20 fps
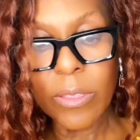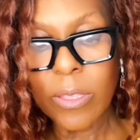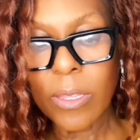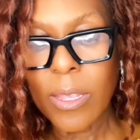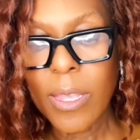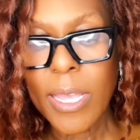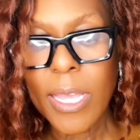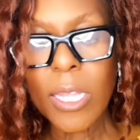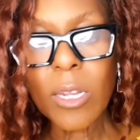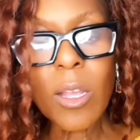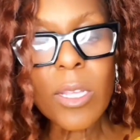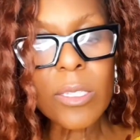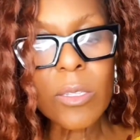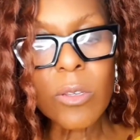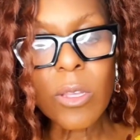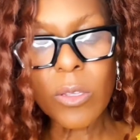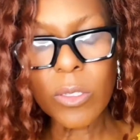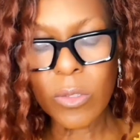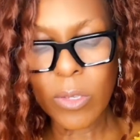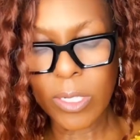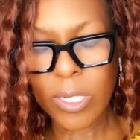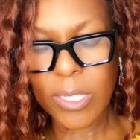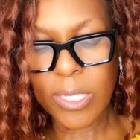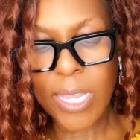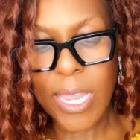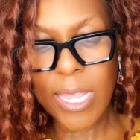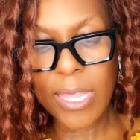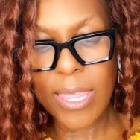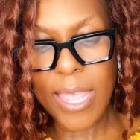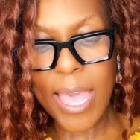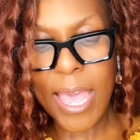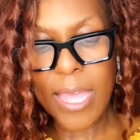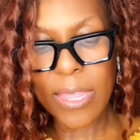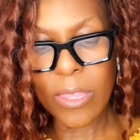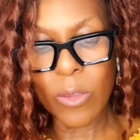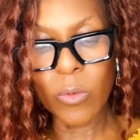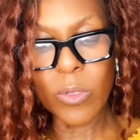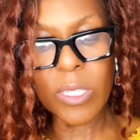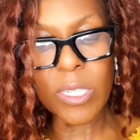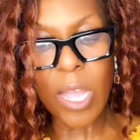It also goes on to say that there
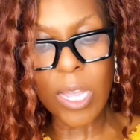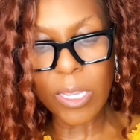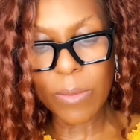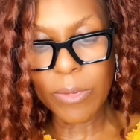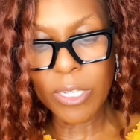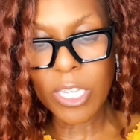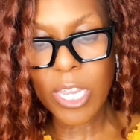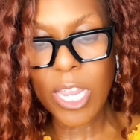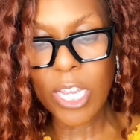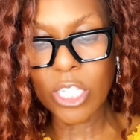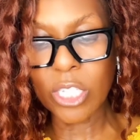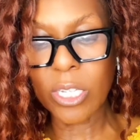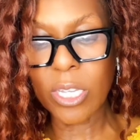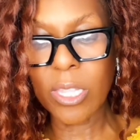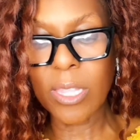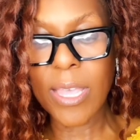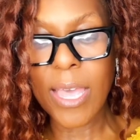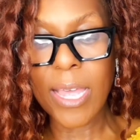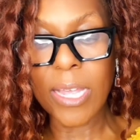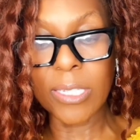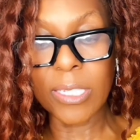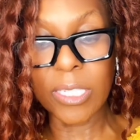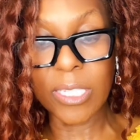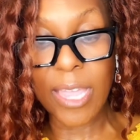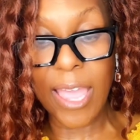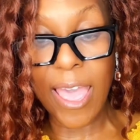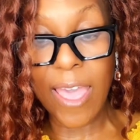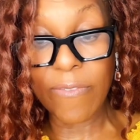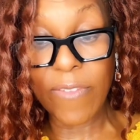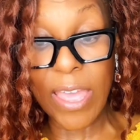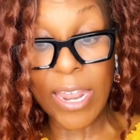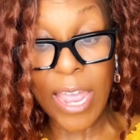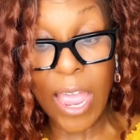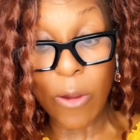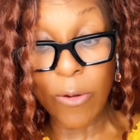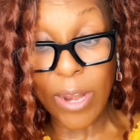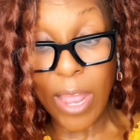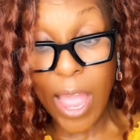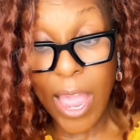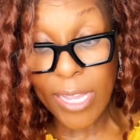was documentation that a staff at
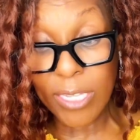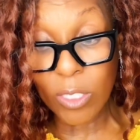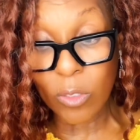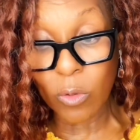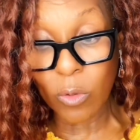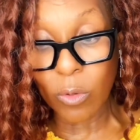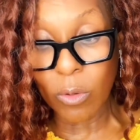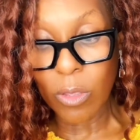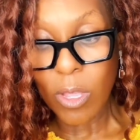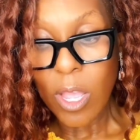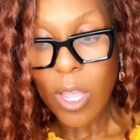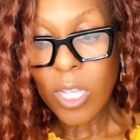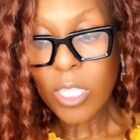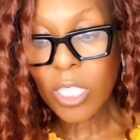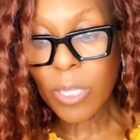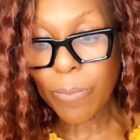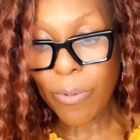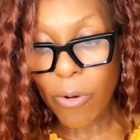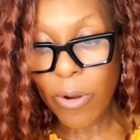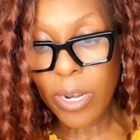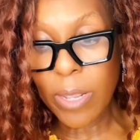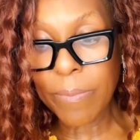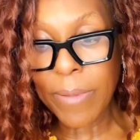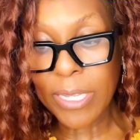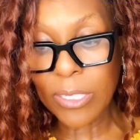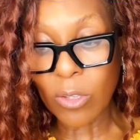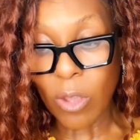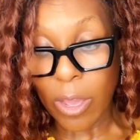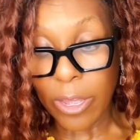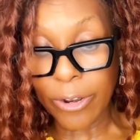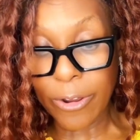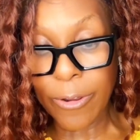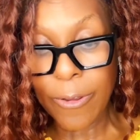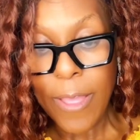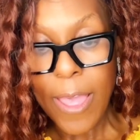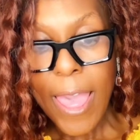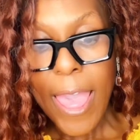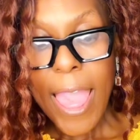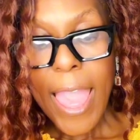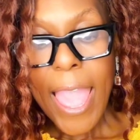Howard High School supported my daughter
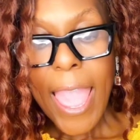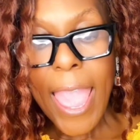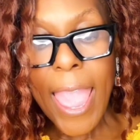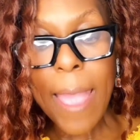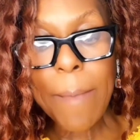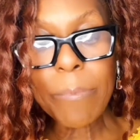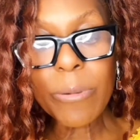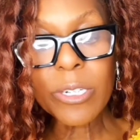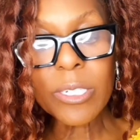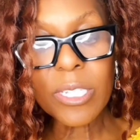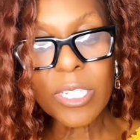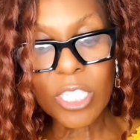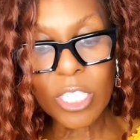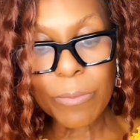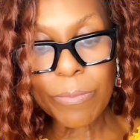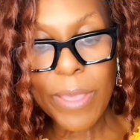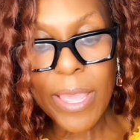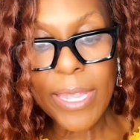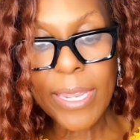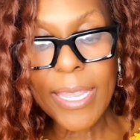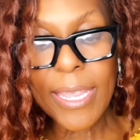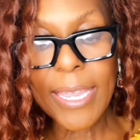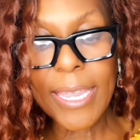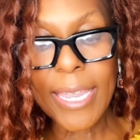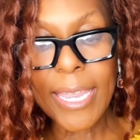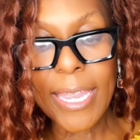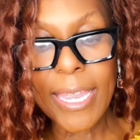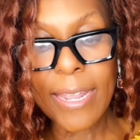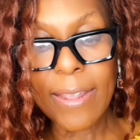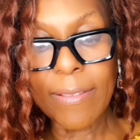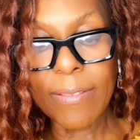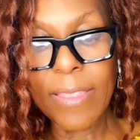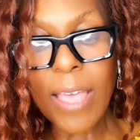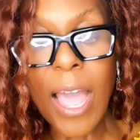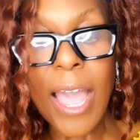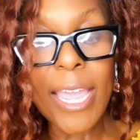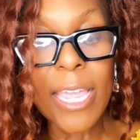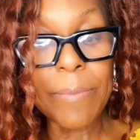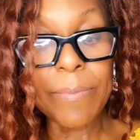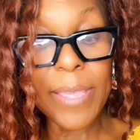and participated in the
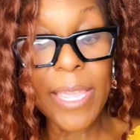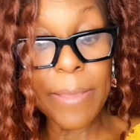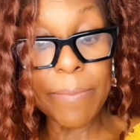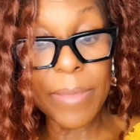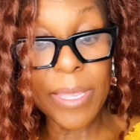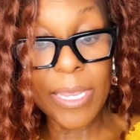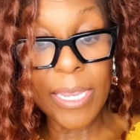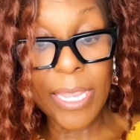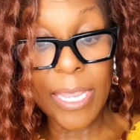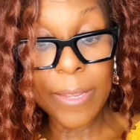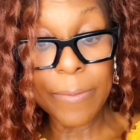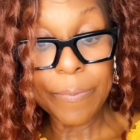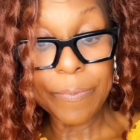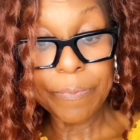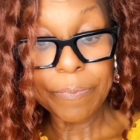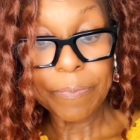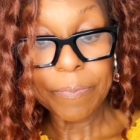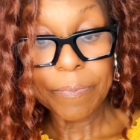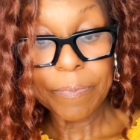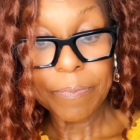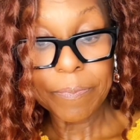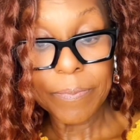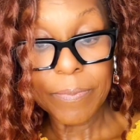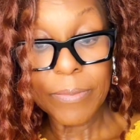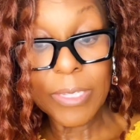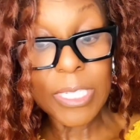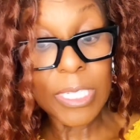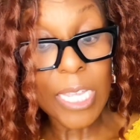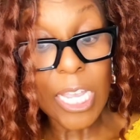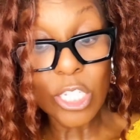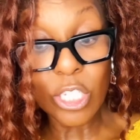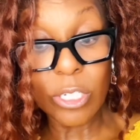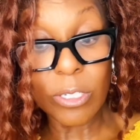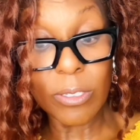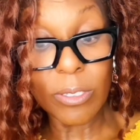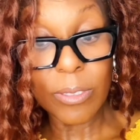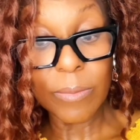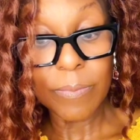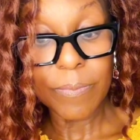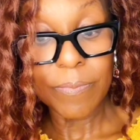IEP meeting
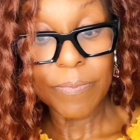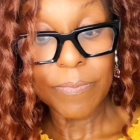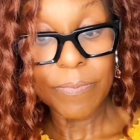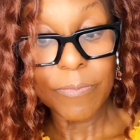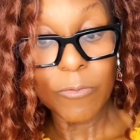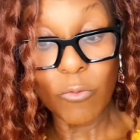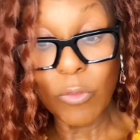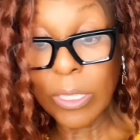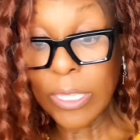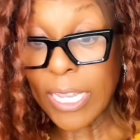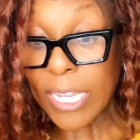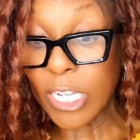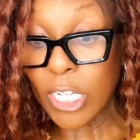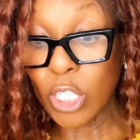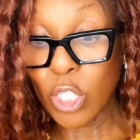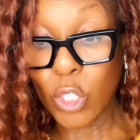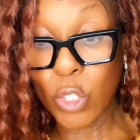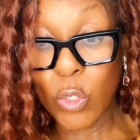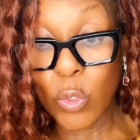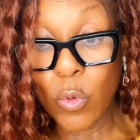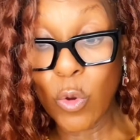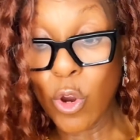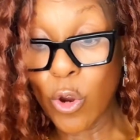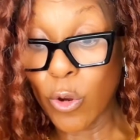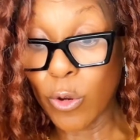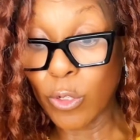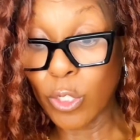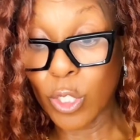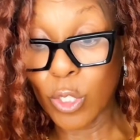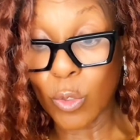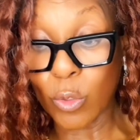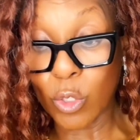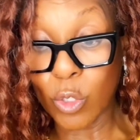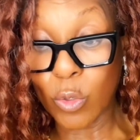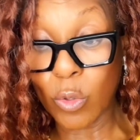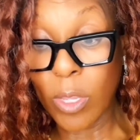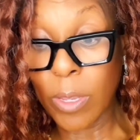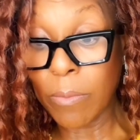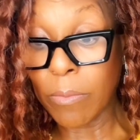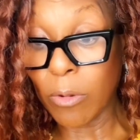discussions related to her social,
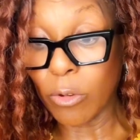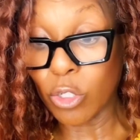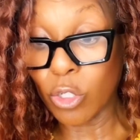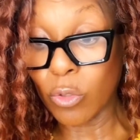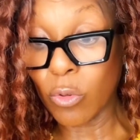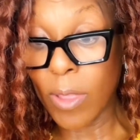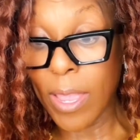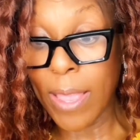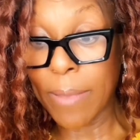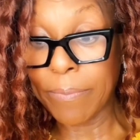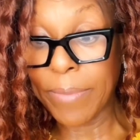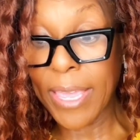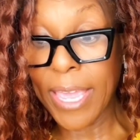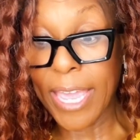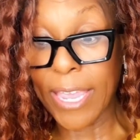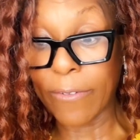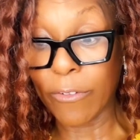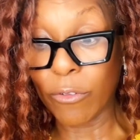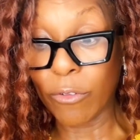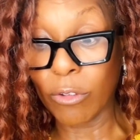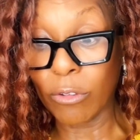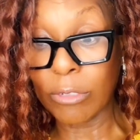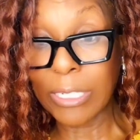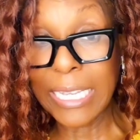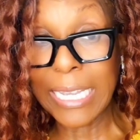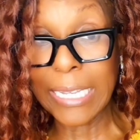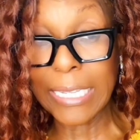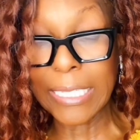emotional, and behavioral needs.